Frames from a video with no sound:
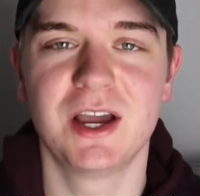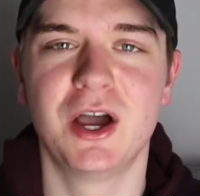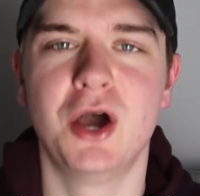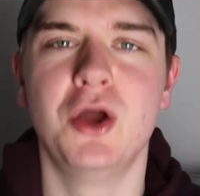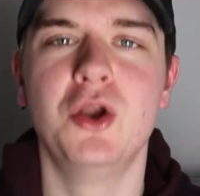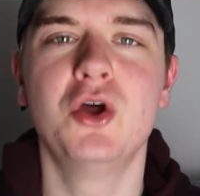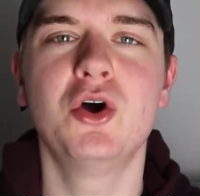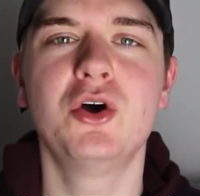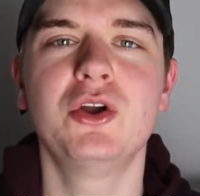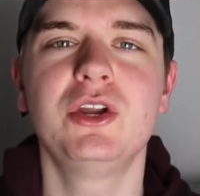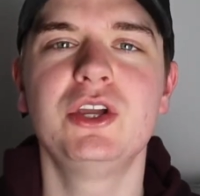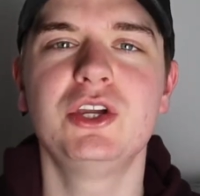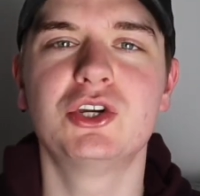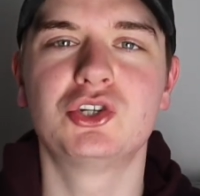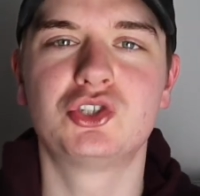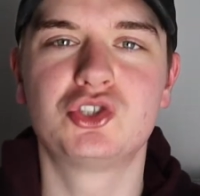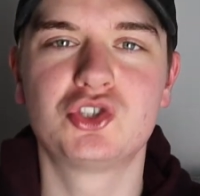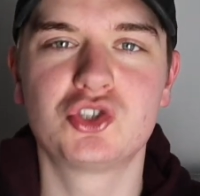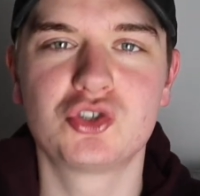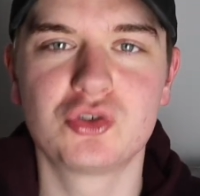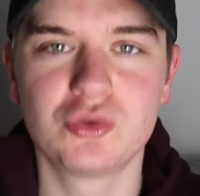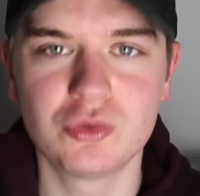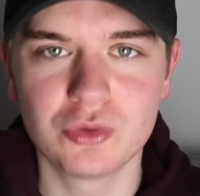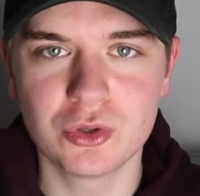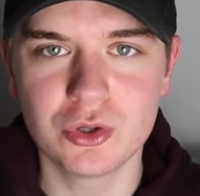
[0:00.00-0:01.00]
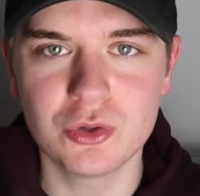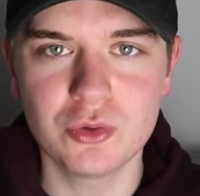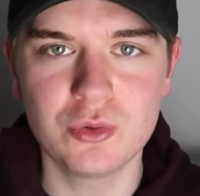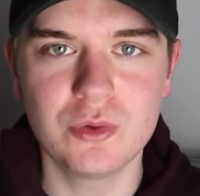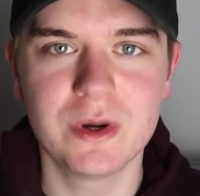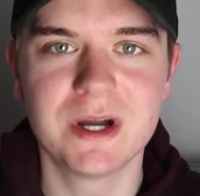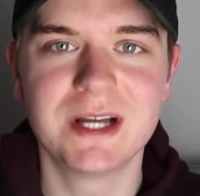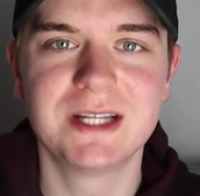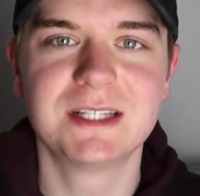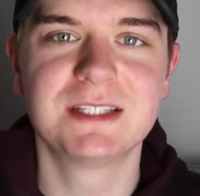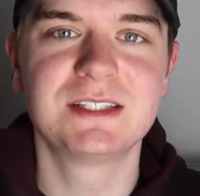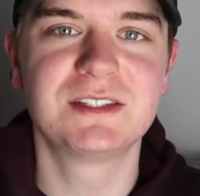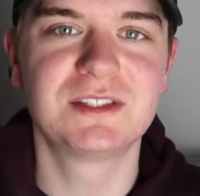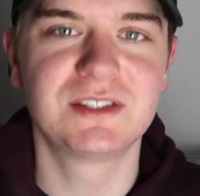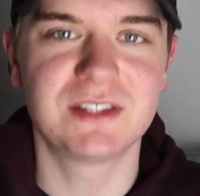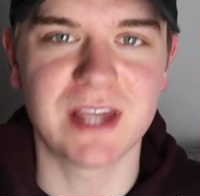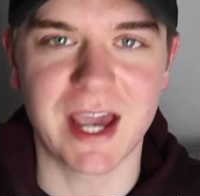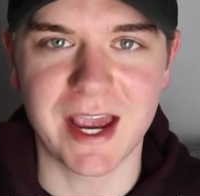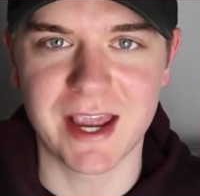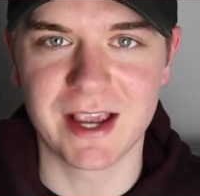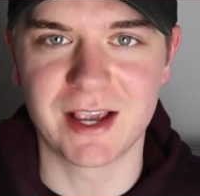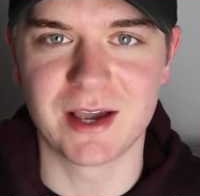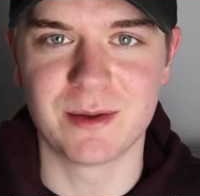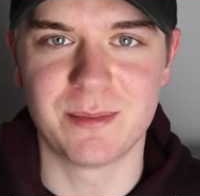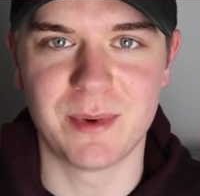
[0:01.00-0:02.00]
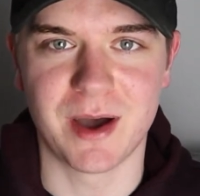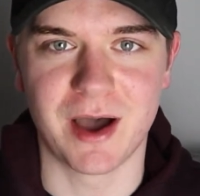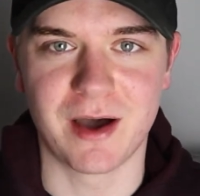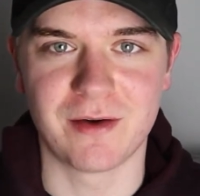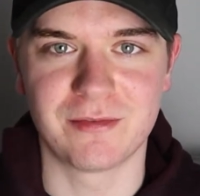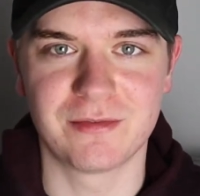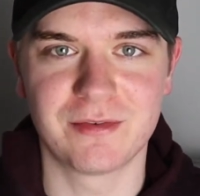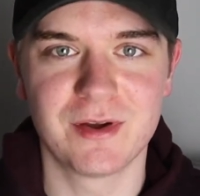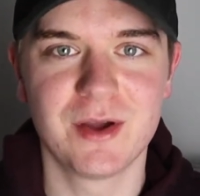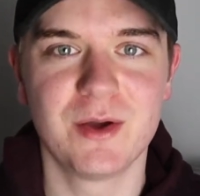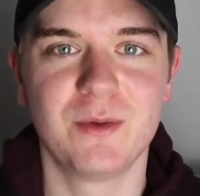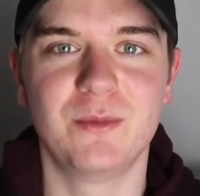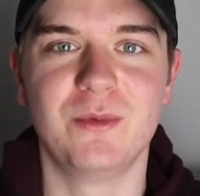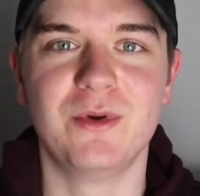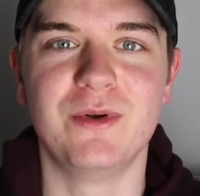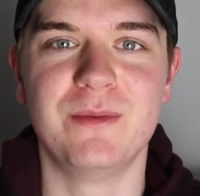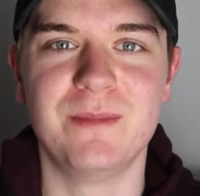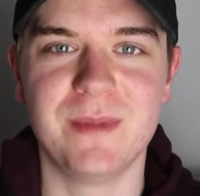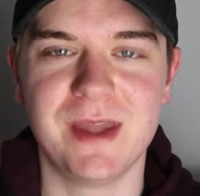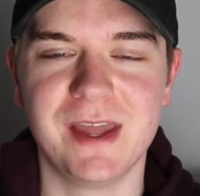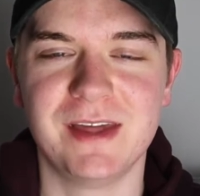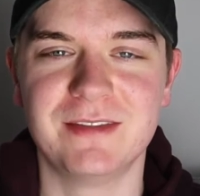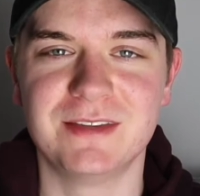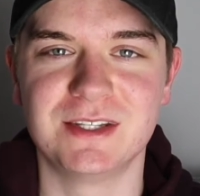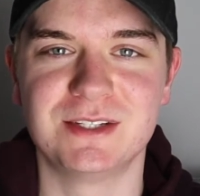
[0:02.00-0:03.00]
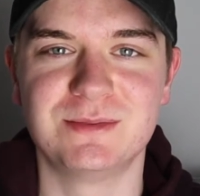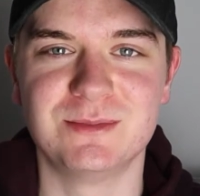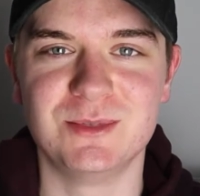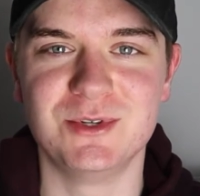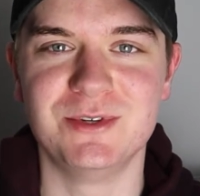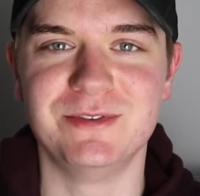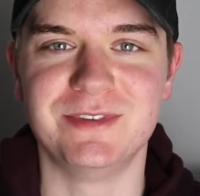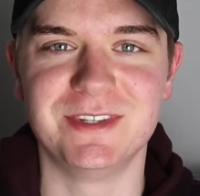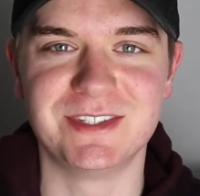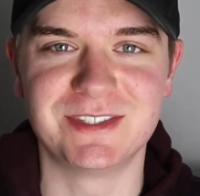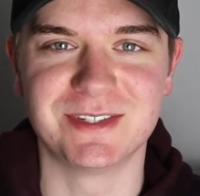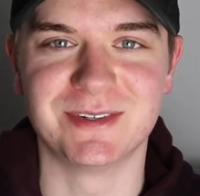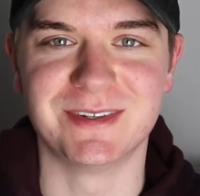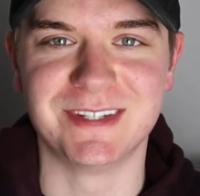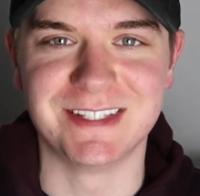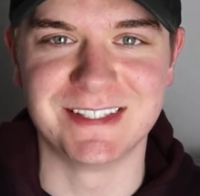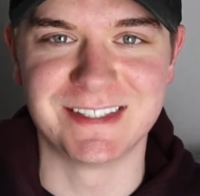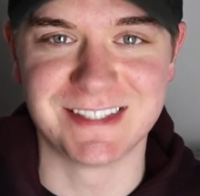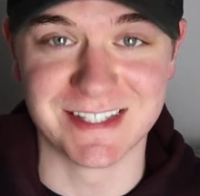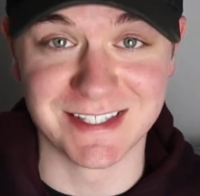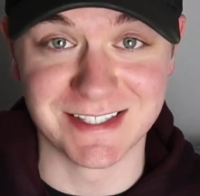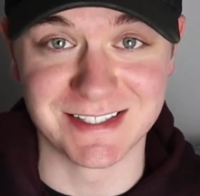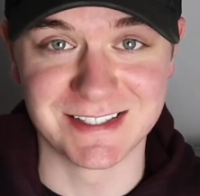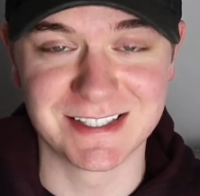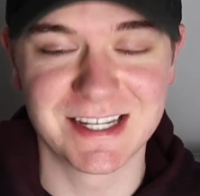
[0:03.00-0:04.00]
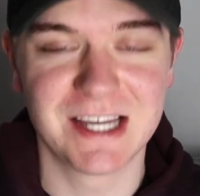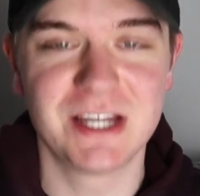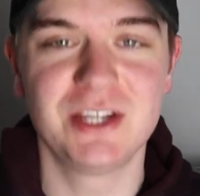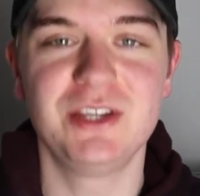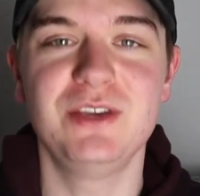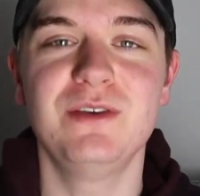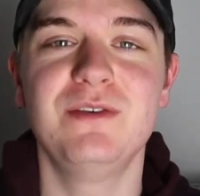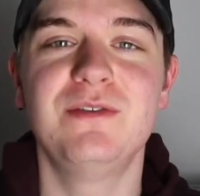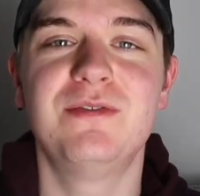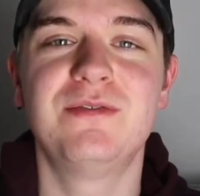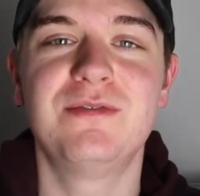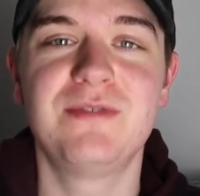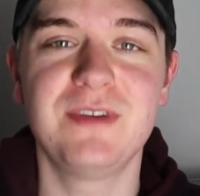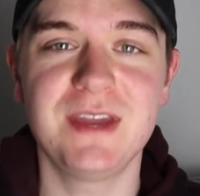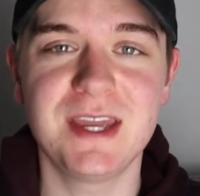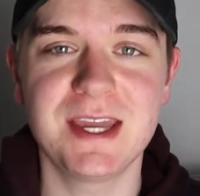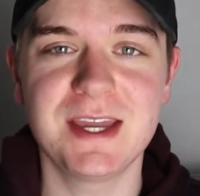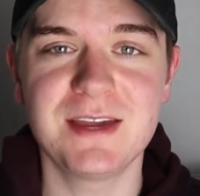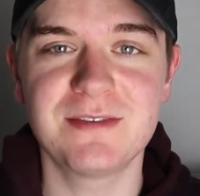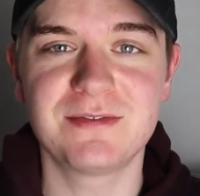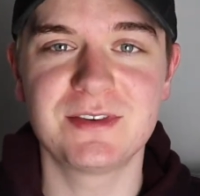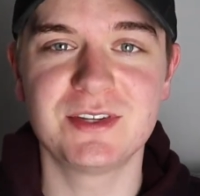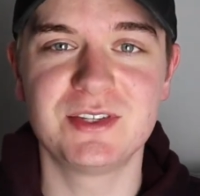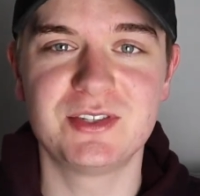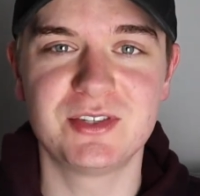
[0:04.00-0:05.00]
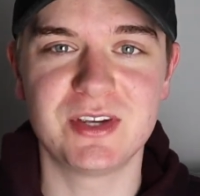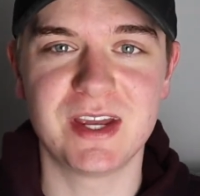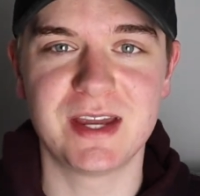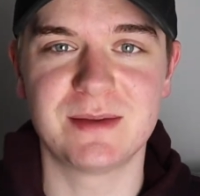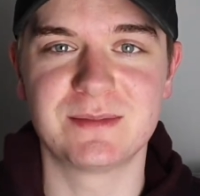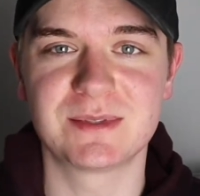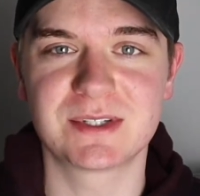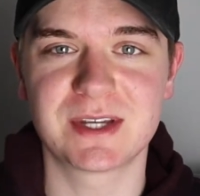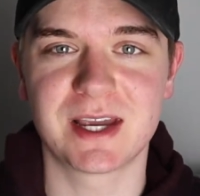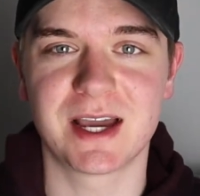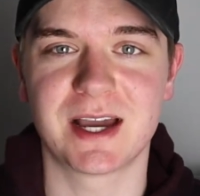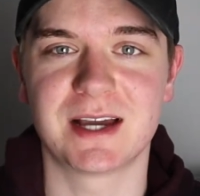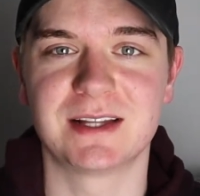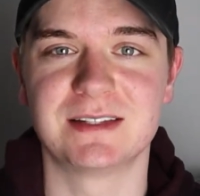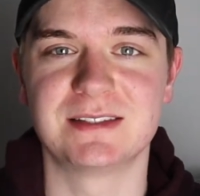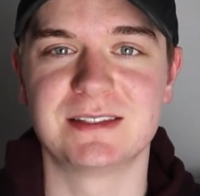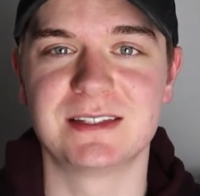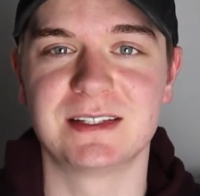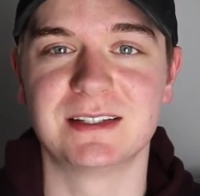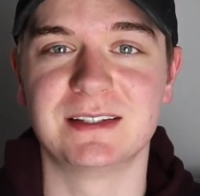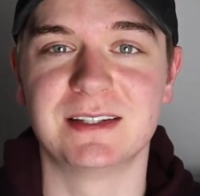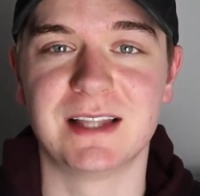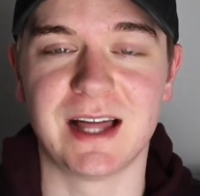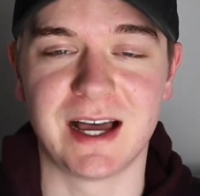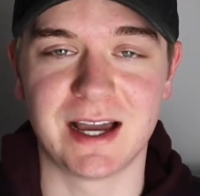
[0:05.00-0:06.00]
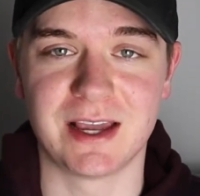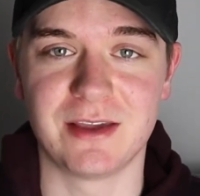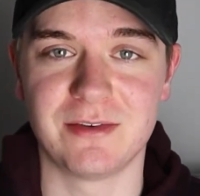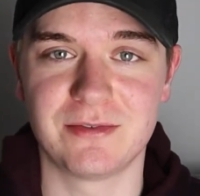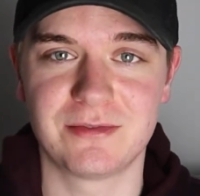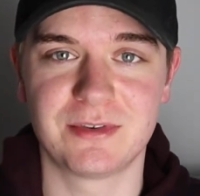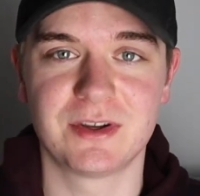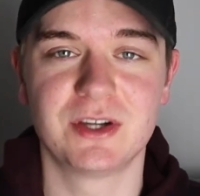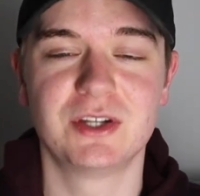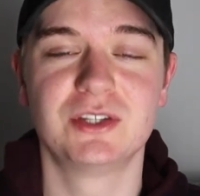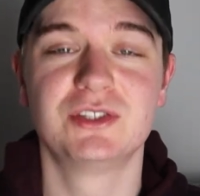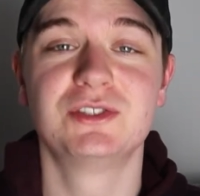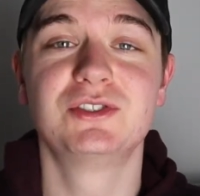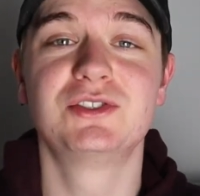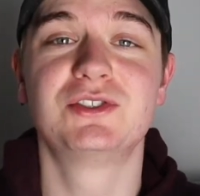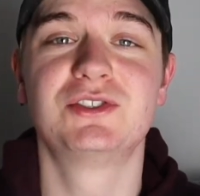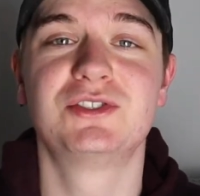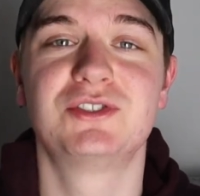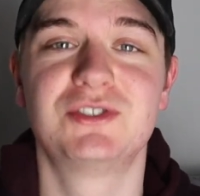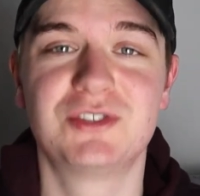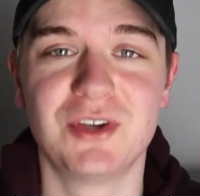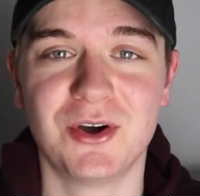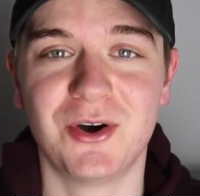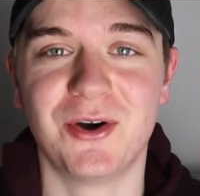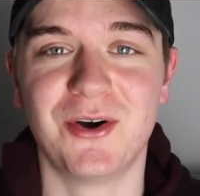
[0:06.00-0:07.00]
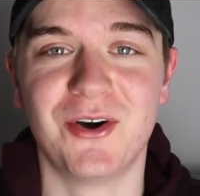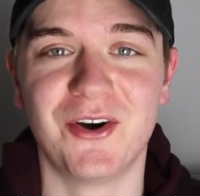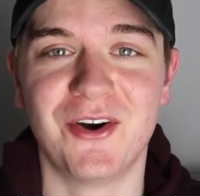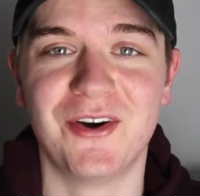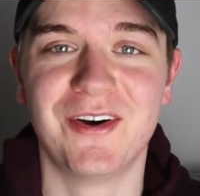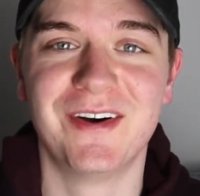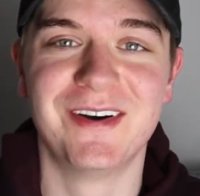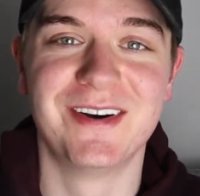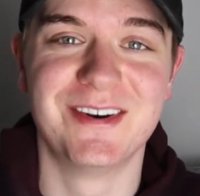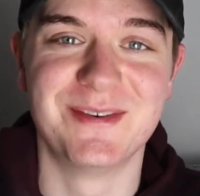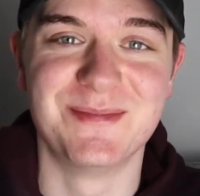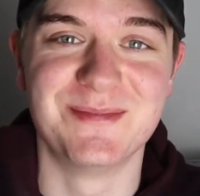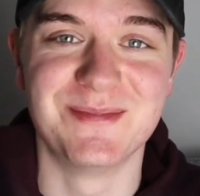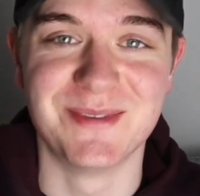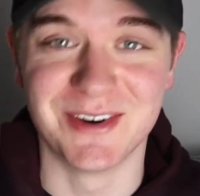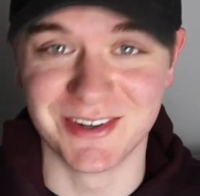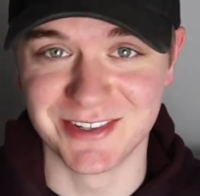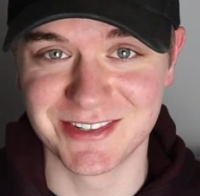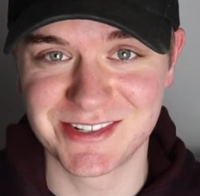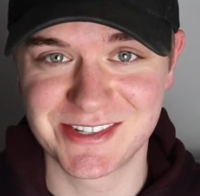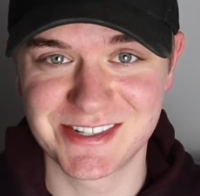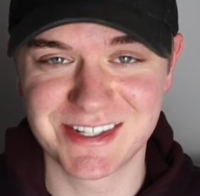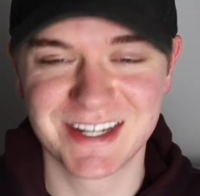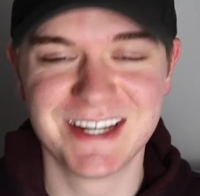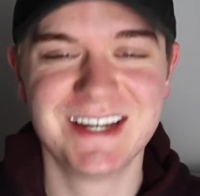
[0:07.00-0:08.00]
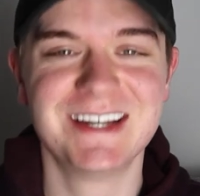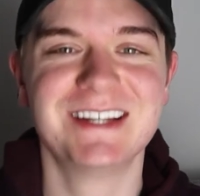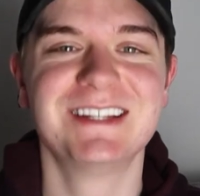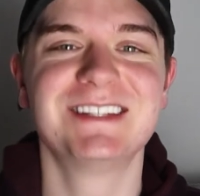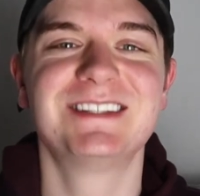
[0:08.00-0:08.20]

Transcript: And only a true psychopath would make this movie so intense. You fear for James Caan's life so much.